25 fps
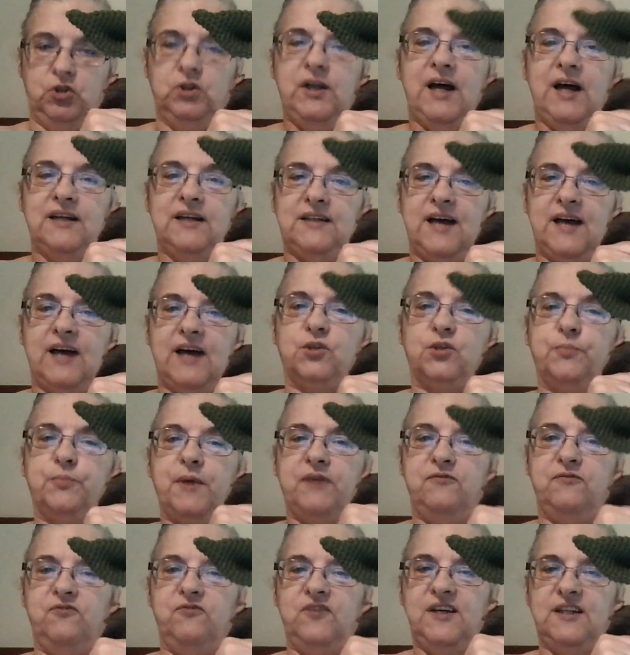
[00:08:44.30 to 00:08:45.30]
attached my
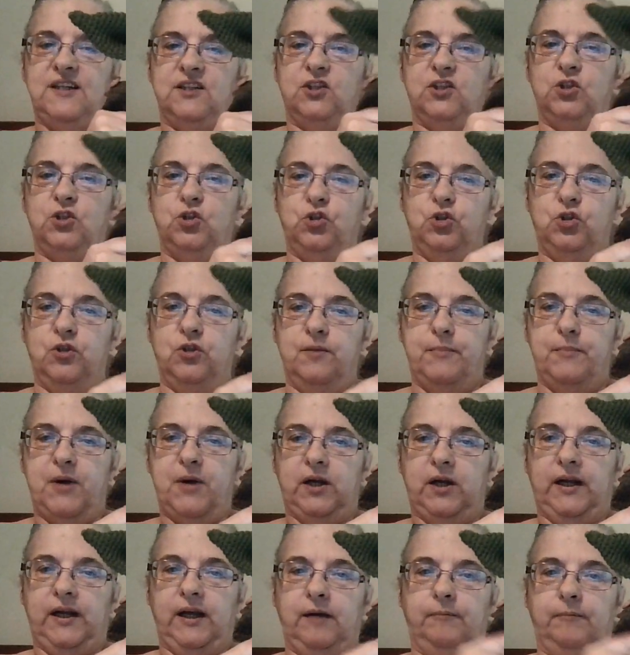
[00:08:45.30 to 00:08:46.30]
feet to the
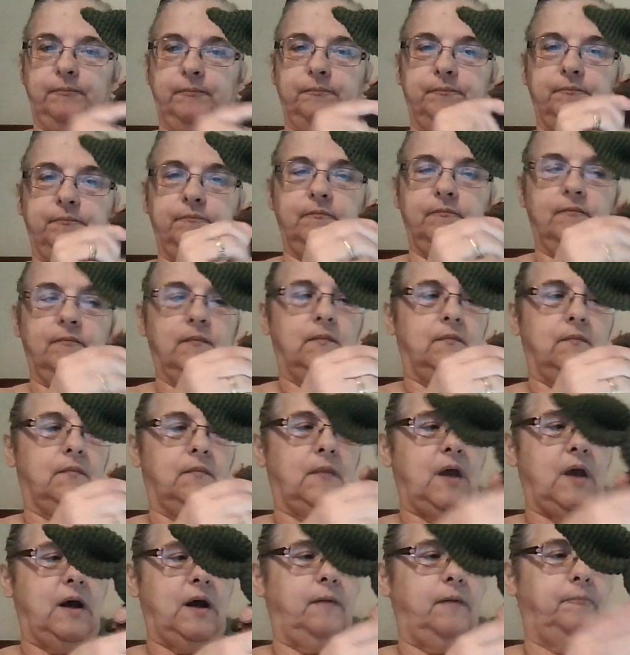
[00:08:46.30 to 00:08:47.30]
body.
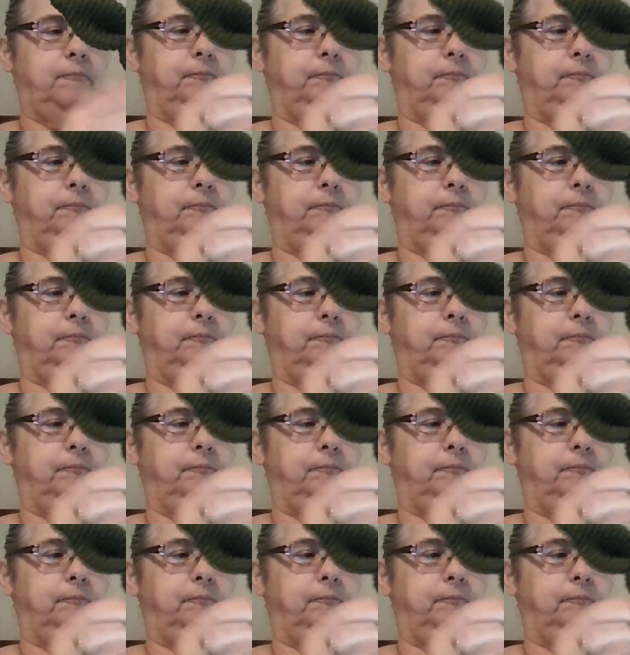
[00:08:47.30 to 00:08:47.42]
Okay.